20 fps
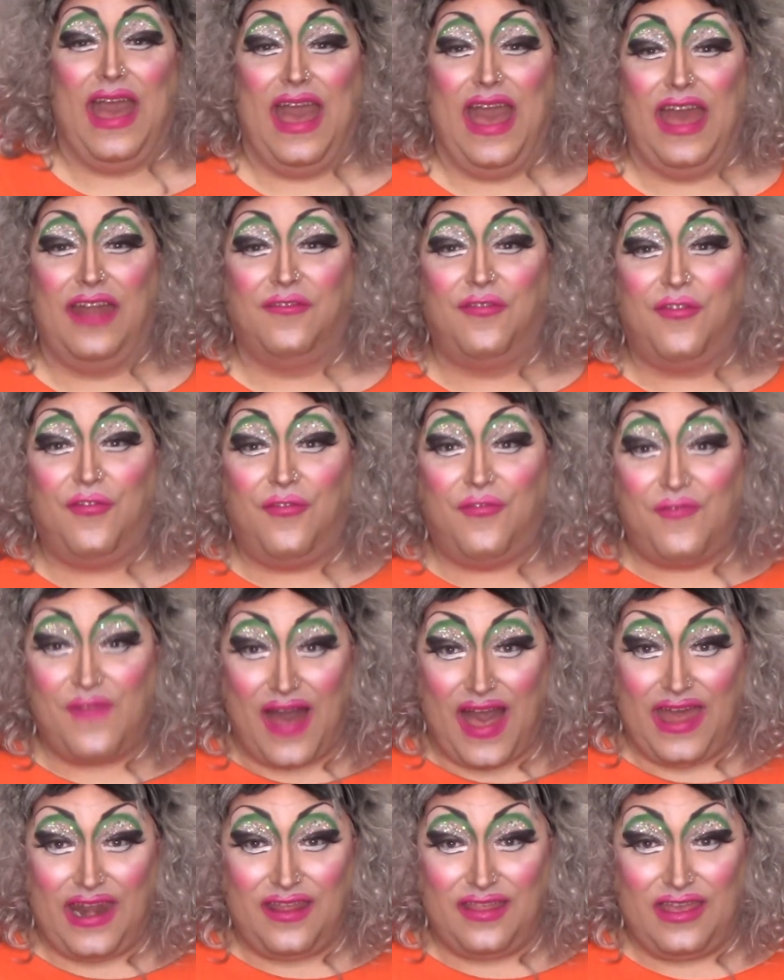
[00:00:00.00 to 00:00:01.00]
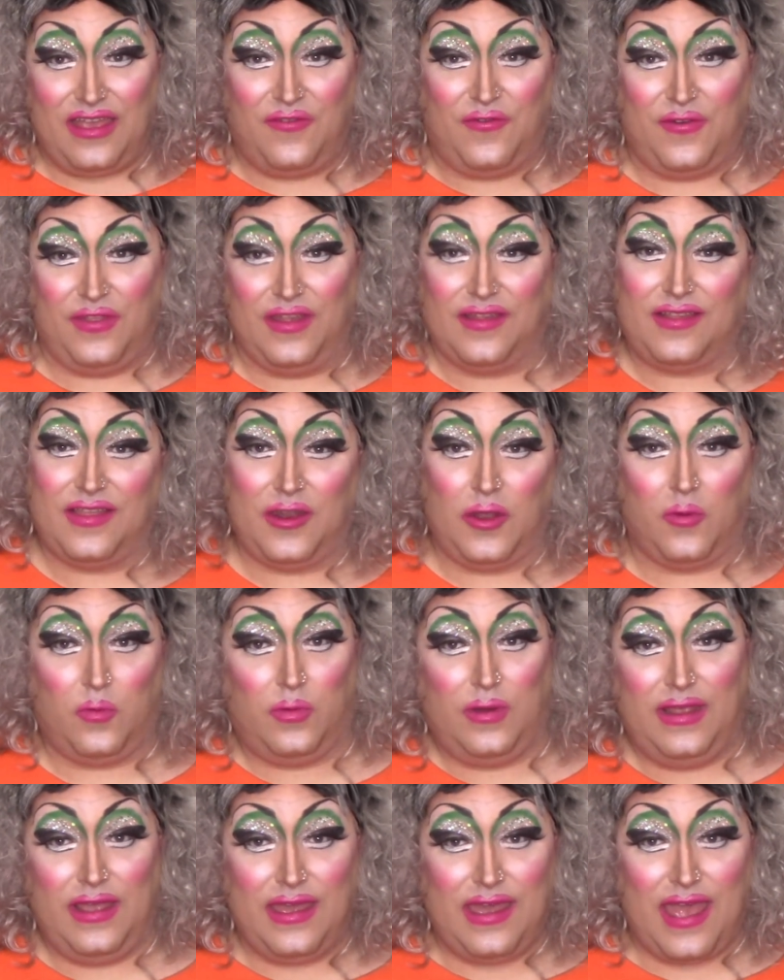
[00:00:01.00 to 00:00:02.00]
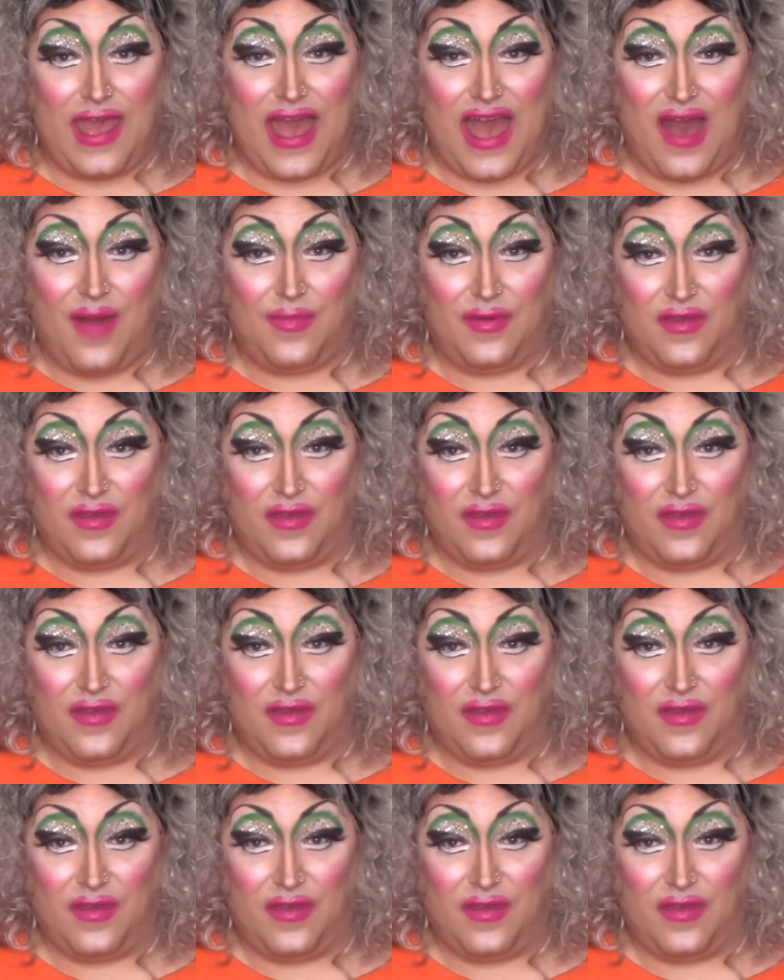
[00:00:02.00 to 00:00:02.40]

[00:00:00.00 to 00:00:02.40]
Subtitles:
And finally, for this little recap